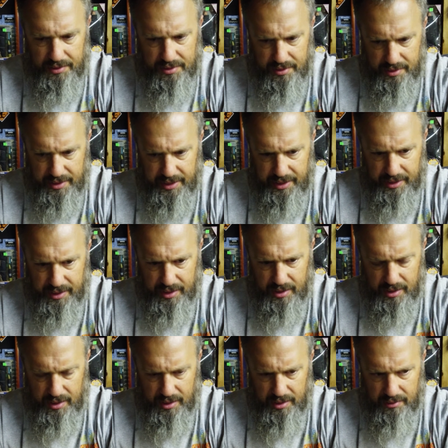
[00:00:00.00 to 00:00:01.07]
during
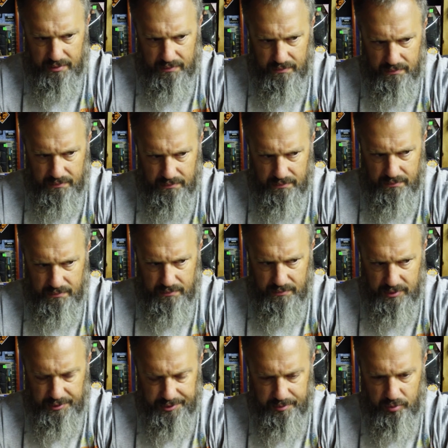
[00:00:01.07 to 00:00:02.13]

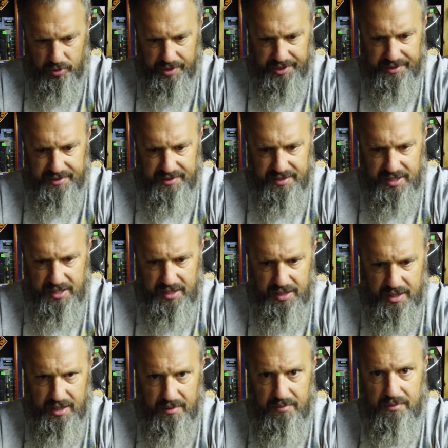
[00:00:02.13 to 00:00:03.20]
this morning's
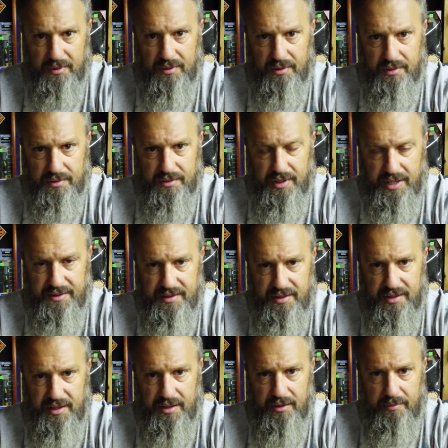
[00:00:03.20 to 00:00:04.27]
TM,
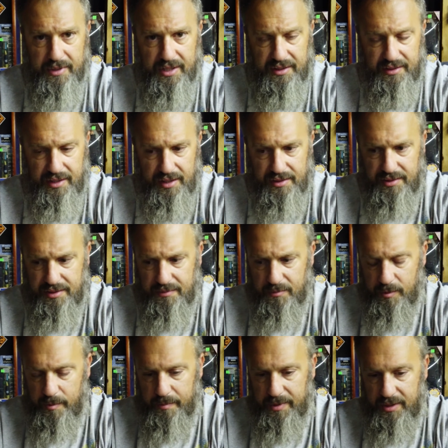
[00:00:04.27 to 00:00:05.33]
transcendental
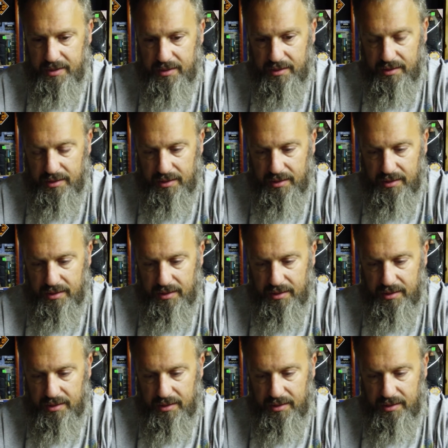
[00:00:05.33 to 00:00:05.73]
meditation moment.